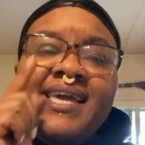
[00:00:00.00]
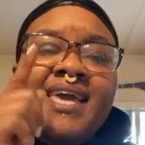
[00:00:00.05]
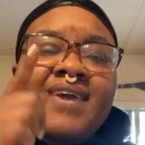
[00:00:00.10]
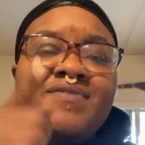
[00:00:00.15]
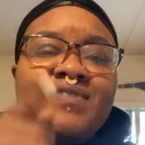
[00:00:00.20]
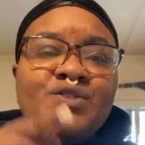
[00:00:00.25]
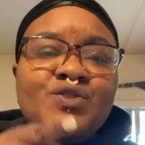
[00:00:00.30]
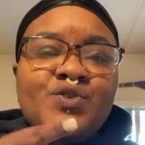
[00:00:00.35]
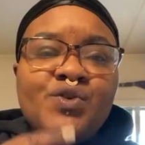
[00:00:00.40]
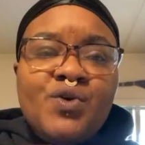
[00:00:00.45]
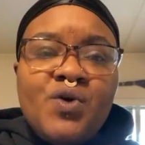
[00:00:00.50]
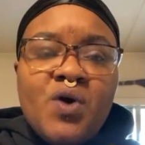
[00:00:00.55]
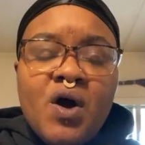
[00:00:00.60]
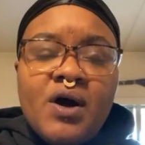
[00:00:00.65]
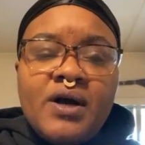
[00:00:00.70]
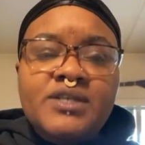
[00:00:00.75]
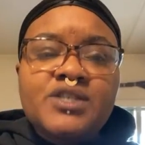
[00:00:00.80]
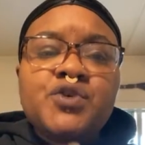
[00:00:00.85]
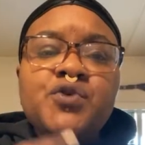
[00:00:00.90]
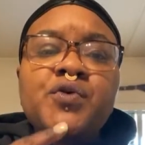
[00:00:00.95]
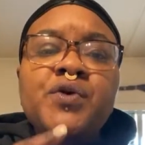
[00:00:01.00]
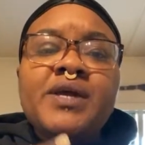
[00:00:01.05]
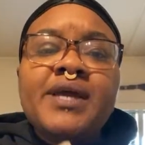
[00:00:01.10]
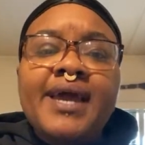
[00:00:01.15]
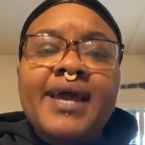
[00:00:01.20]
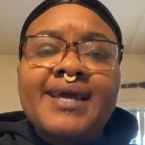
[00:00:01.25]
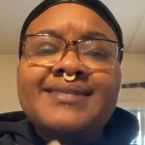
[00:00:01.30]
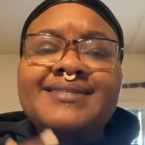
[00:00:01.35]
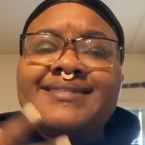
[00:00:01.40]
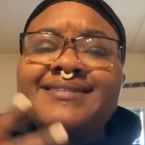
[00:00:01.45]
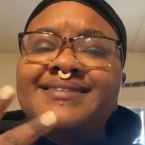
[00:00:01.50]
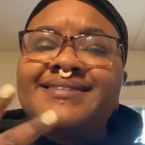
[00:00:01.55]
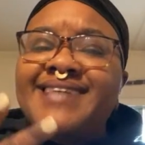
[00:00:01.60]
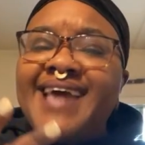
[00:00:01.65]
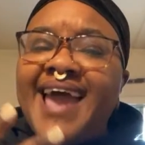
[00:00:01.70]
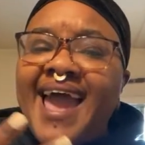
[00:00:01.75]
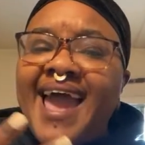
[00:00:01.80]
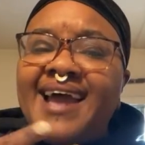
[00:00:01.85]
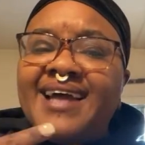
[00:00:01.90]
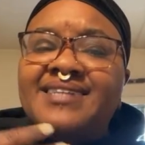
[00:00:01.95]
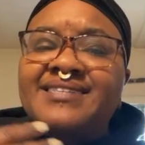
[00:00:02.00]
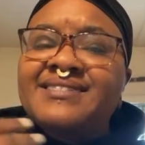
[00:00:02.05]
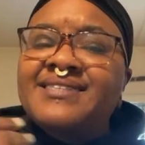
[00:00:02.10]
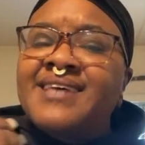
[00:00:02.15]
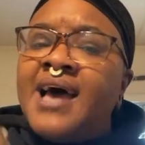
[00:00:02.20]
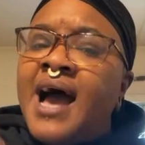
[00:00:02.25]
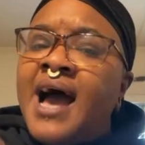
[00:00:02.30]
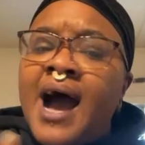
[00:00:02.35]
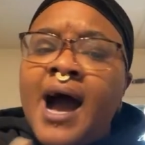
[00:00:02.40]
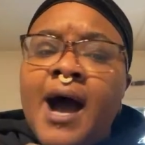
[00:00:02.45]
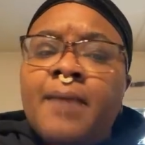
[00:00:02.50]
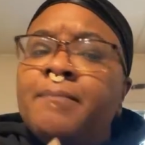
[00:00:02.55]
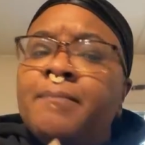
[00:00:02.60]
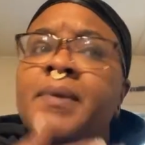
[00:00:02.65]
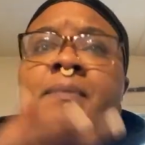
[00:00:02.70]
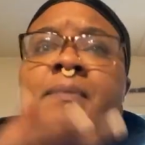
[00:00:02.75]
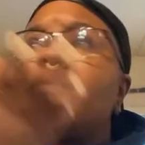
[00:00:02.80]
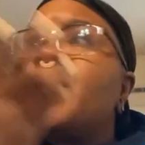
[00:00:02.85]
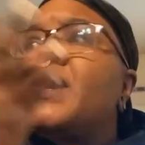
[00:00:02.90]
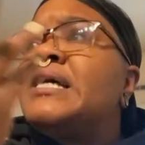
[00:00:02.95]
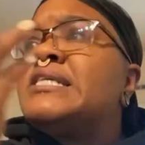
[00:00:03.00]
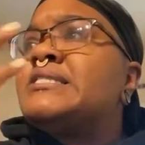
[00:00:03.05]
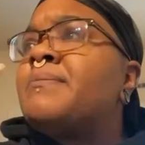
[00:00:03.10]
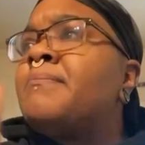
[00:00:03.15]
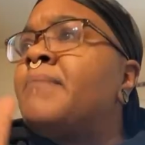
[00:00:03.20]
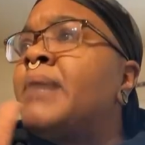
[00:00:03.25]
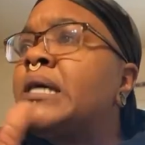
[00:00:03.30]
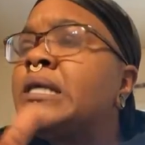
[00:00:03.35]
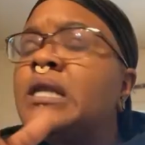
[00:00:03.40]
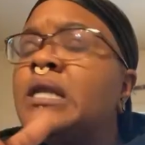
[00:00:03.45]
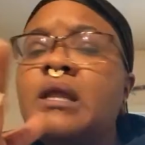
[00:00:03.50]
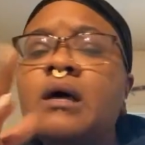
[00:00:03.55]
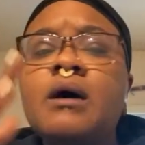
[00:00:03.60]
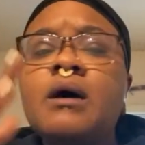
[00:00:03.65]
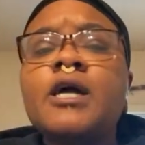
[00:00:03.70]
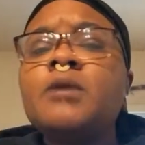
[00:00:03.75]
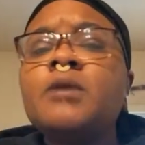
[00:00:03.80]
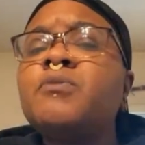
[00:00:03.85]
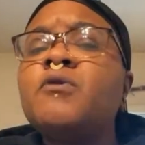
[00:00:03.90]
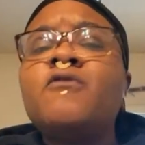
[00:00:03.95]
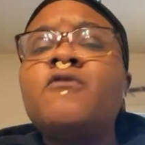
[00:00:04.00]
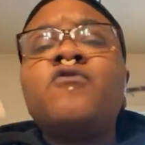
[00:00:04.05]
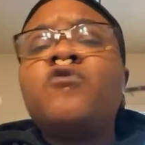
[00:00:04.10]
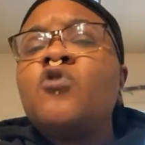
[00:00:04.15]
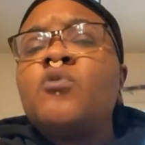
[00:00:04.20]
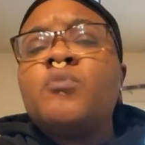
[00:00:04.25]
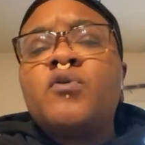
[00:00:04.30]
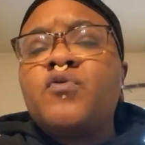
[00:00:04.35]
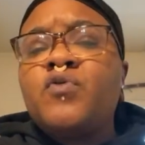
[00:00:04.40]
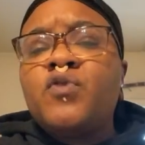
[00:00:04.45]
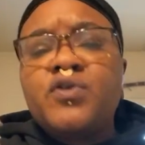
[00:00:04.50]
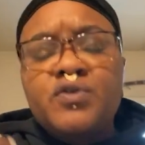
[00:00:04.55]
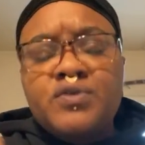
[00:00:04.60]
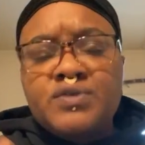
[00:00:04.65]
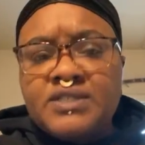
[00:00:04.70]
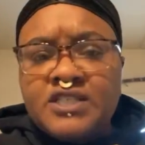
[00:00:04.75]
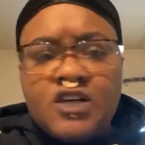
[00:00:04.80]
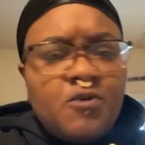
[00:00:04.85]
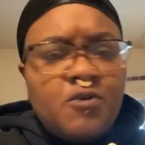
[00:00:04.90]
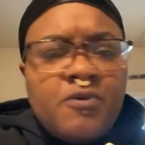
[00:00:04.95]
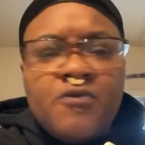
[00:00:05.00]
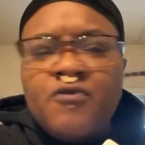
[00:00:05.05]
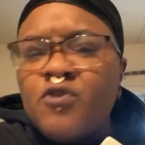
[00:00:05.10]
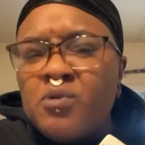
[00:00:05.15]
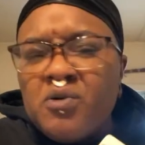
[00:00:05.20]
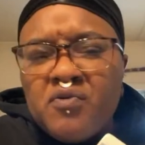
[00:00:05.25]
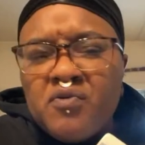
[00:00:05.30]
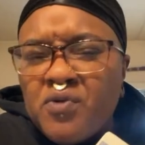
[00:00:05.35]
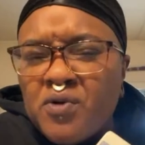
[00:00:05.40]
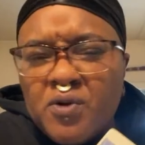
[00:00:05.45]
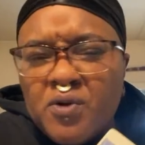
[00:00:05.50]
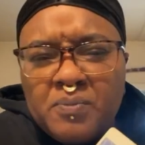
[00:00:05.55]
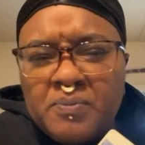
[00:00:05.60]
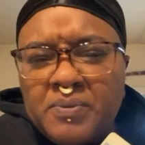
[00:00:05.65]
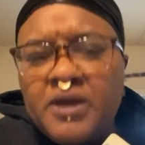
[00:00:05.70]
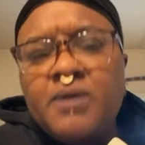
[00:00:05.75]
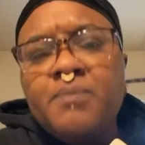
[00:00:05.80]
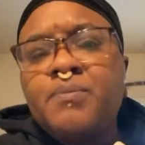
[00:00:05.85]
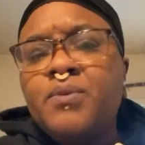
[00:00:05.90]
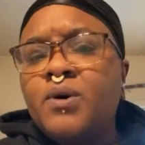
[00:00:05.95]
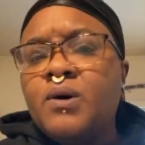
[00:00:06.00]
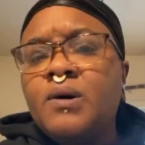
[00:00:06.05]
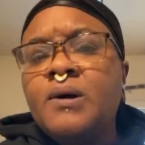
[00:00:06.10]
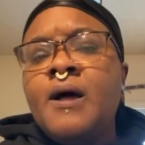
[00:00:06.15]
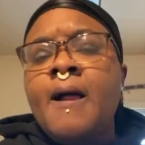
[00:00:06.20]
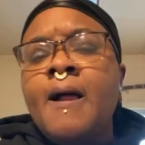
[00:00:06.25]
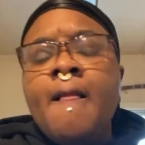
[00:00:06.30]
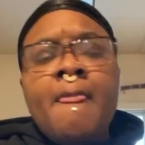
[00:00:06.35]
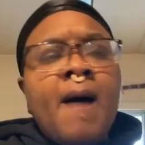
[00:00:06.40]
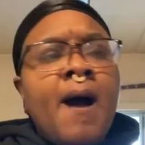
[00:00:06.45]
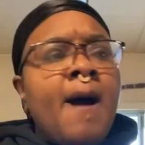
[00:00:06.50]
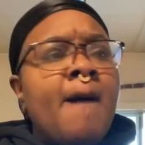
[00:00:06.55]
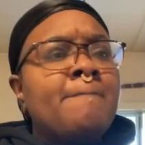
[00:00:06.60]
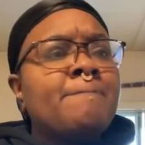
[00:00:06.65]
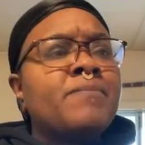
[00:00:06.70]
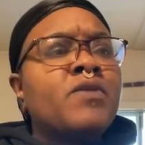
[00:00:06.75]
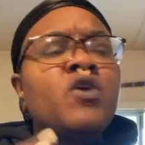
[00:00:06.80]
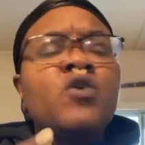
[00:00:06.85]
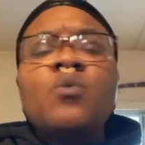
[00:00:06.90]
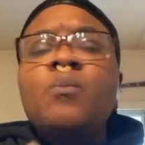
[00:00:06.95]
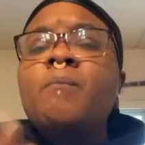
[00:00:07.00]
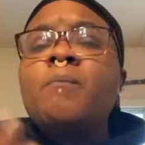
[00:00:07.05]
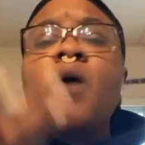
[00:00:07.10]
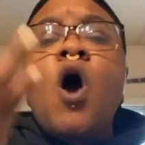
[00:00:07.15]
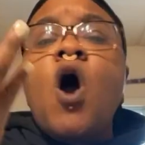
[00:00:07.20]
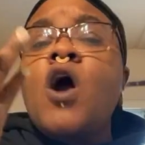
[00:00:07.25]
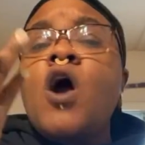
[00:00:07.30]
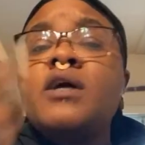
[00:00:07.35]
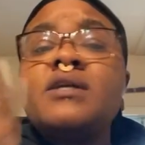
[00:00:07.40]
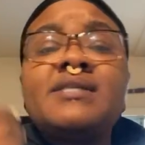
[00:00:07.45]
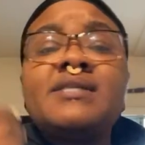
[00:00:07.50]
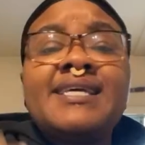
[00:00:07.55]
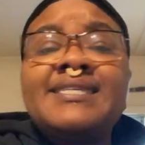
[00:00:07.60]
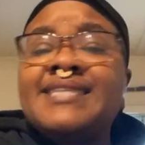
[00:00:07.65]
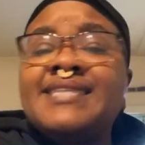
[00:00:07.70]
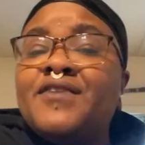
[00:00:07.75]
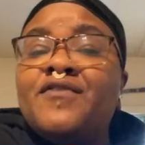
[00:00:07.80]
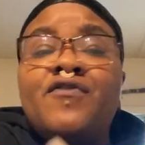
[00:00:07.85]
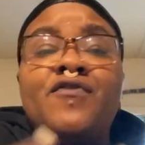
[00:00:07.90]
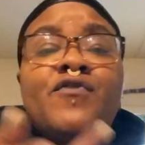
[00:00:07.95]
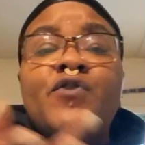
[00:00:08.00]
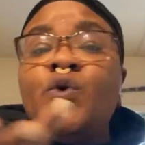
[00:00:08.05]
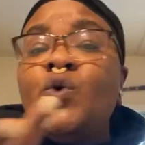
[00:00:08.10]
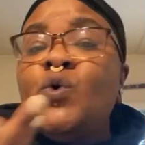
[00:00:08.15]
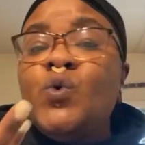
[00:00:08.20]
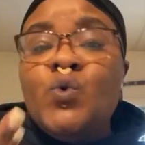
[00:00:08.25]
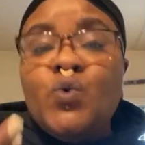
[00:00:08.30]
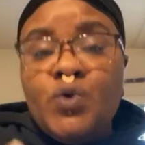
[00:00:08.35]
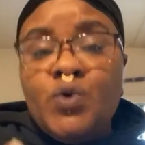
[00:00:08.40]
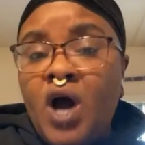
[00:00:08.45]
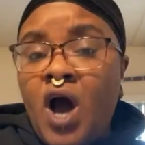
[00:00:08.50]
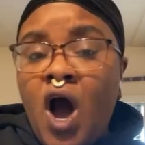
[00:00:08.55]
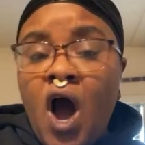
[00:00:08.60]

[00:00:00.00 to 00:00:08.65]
Give into your art. Create, dance, memorize a monologue and perform it for yourself, perform it for your people. Art is in food.